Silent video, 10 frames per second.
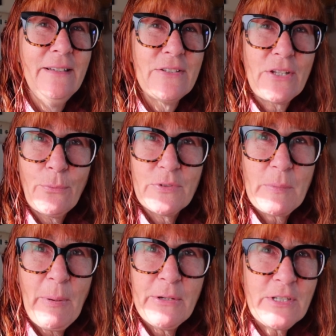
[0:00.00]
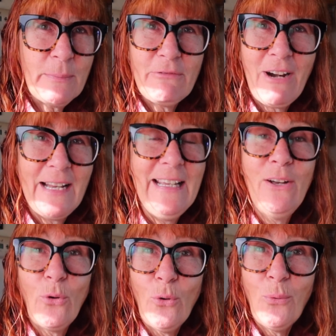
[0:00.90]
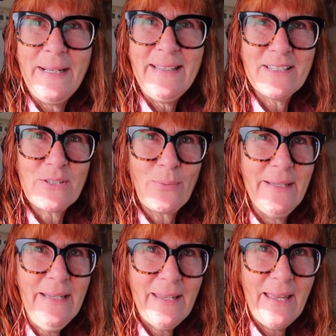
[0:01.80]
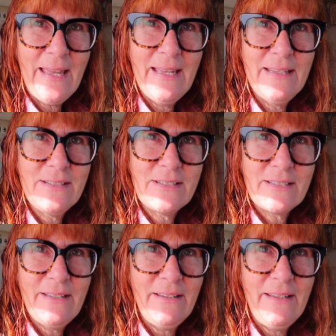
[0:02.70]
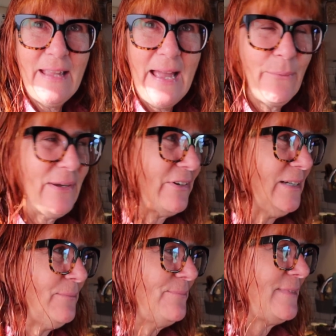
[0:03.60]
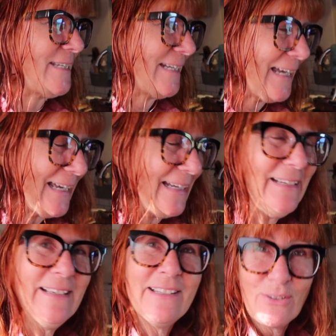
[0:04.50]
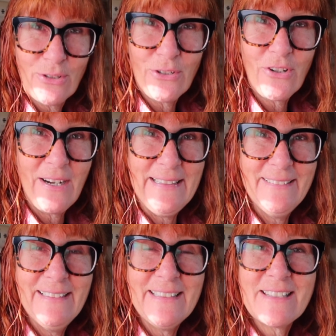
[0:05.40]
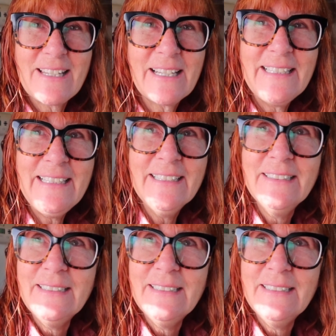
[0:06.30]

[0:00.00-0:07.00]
So it was supposed to be raining all week this week, and however, today is looking great. It's sunny.